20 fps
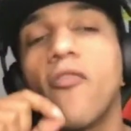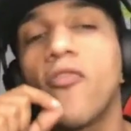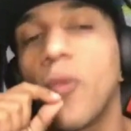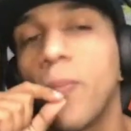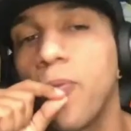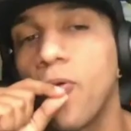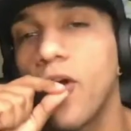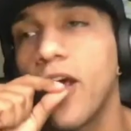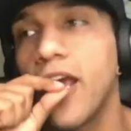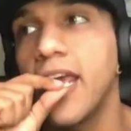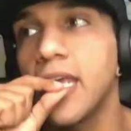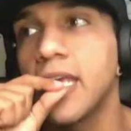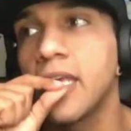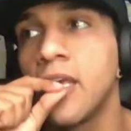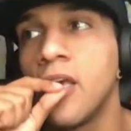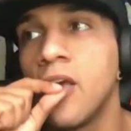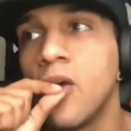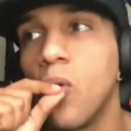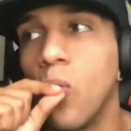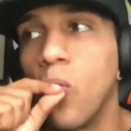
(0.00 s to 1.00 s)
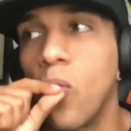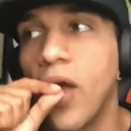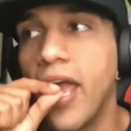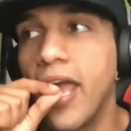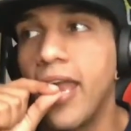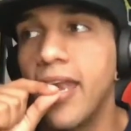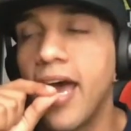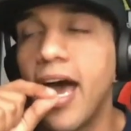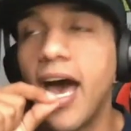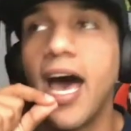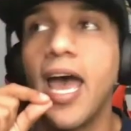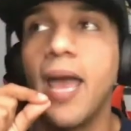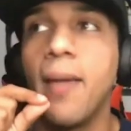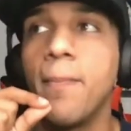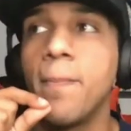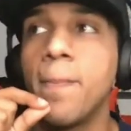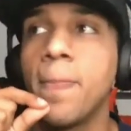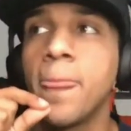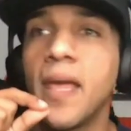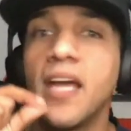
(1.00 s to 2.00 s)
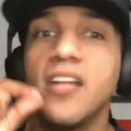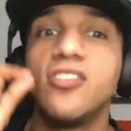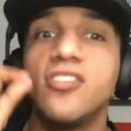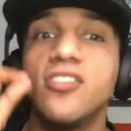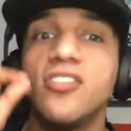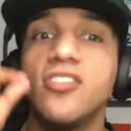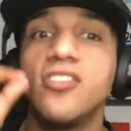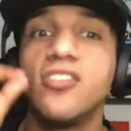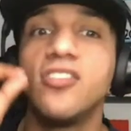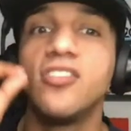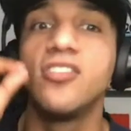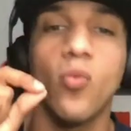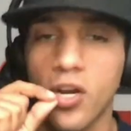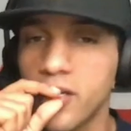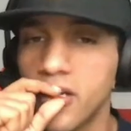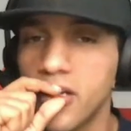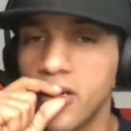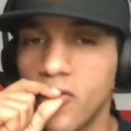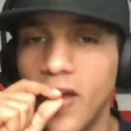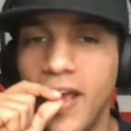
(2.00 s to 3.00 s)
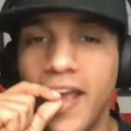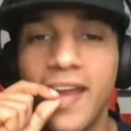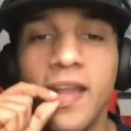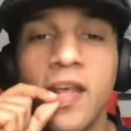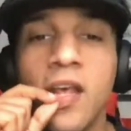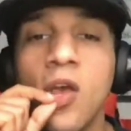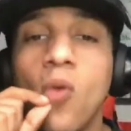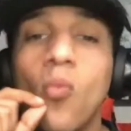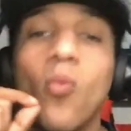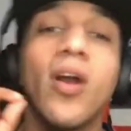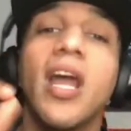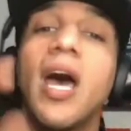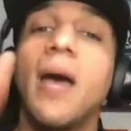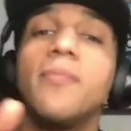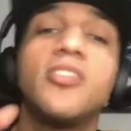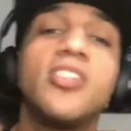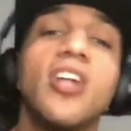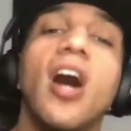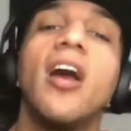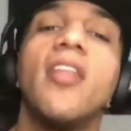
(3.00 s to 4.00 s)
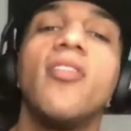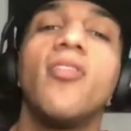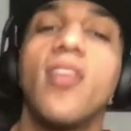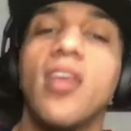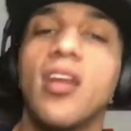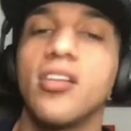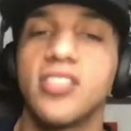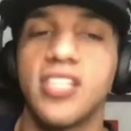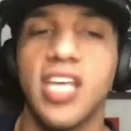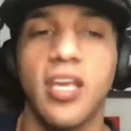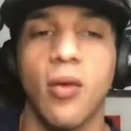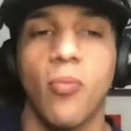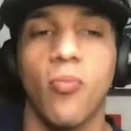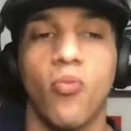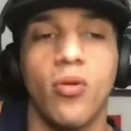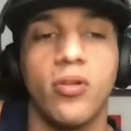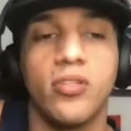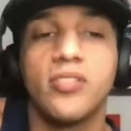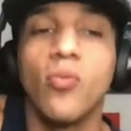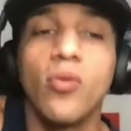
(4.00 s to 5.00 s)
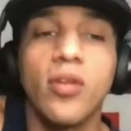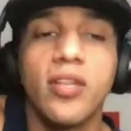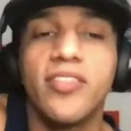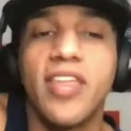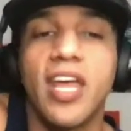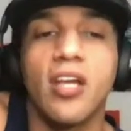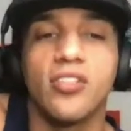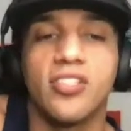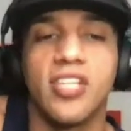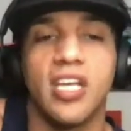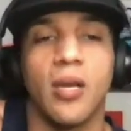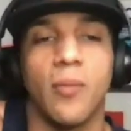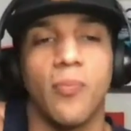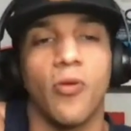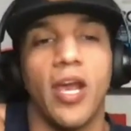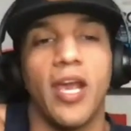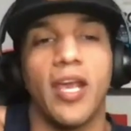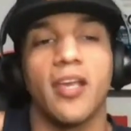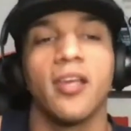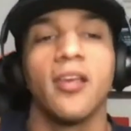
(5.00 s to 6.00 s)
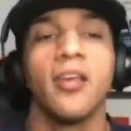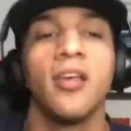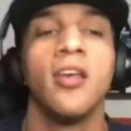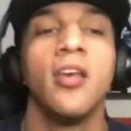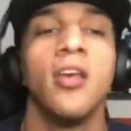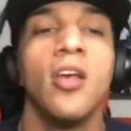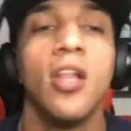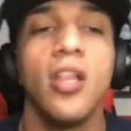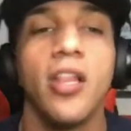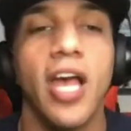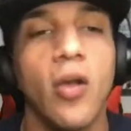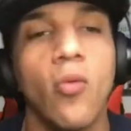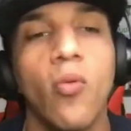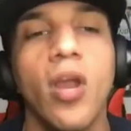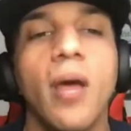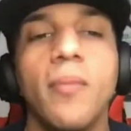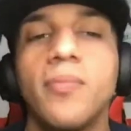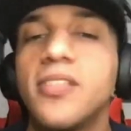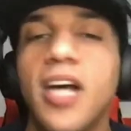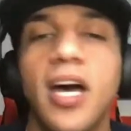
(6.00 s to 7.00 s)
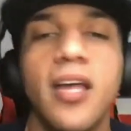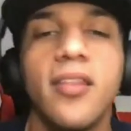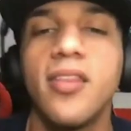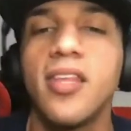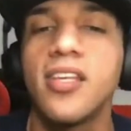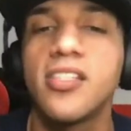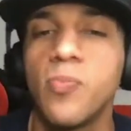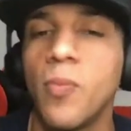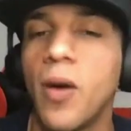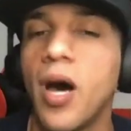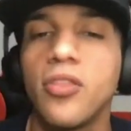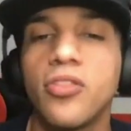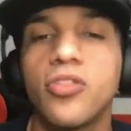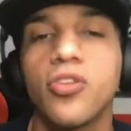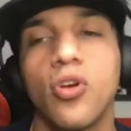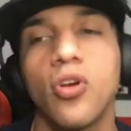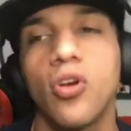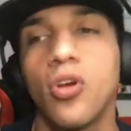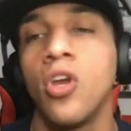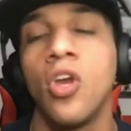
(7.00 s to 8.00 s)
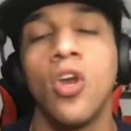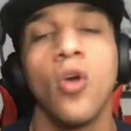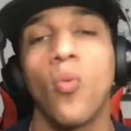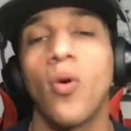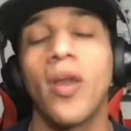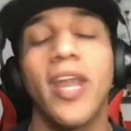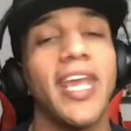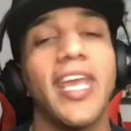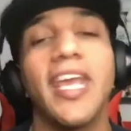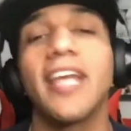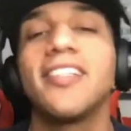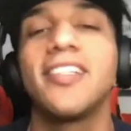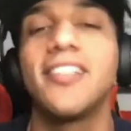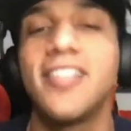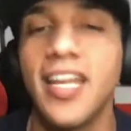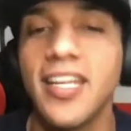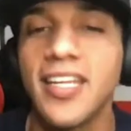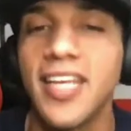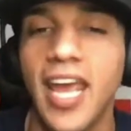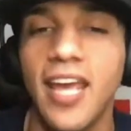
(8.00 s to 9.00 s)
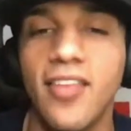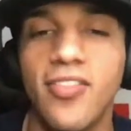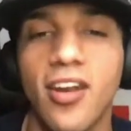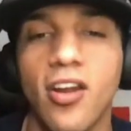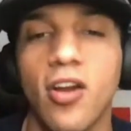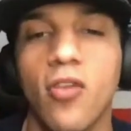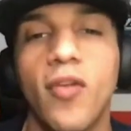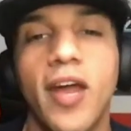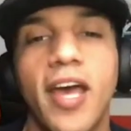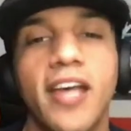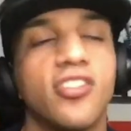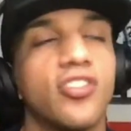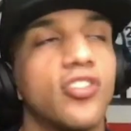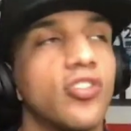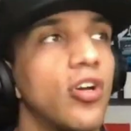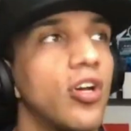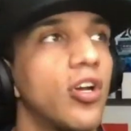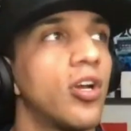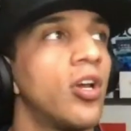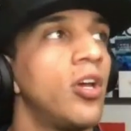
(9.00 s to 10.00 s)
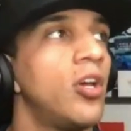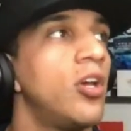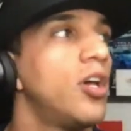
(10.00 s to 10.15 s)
a break when I'm done work, right? When I'm done, then I'll take a break. Like when I'm done this month, or when I get to 10K, then I'll rest, or